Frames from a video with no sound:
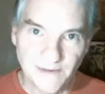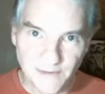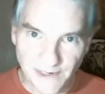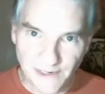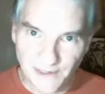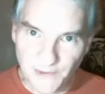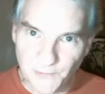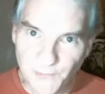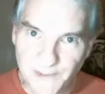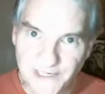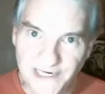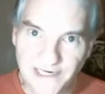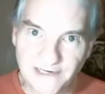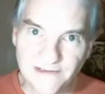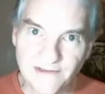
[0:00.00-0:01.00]
uh,
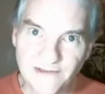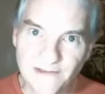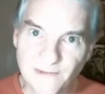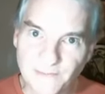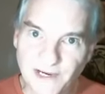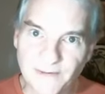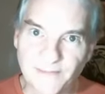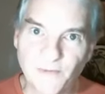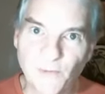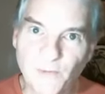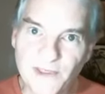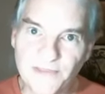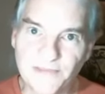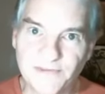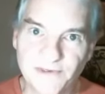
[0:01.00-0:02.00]
read the Bible
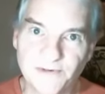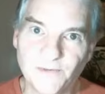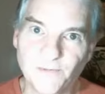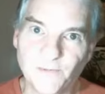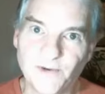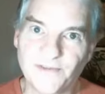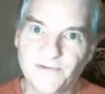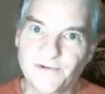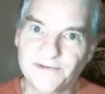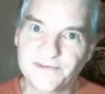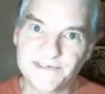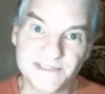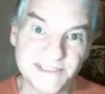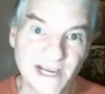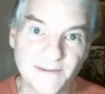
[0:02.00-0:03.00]
with you, whether it's
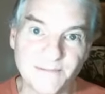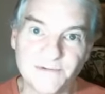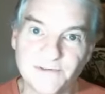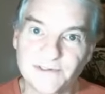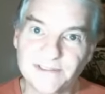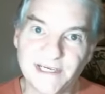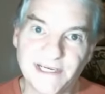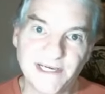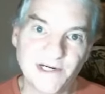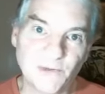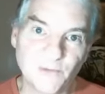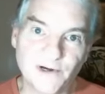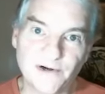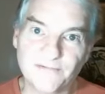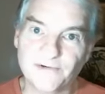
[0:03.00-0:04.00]
a chapter a day or
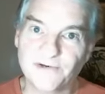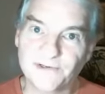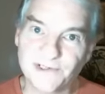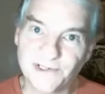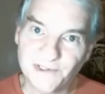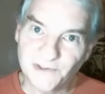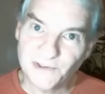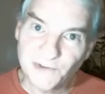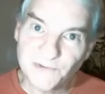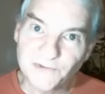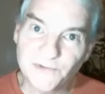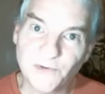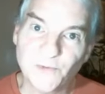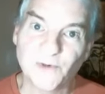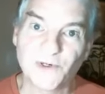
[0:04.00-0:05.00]
whatever you know you
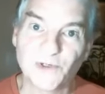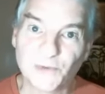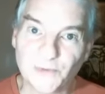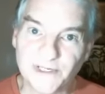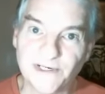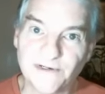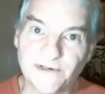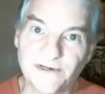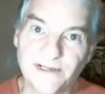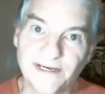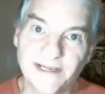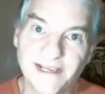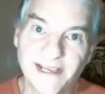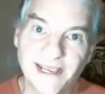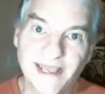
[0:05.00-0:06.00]
two agree
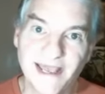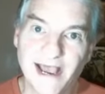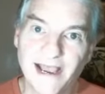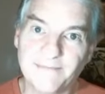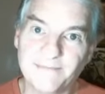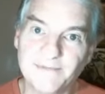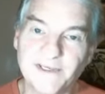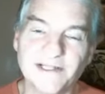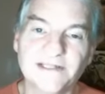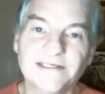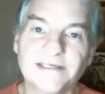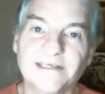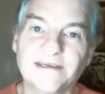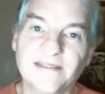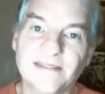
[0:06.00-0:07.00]
on. I'm telling you,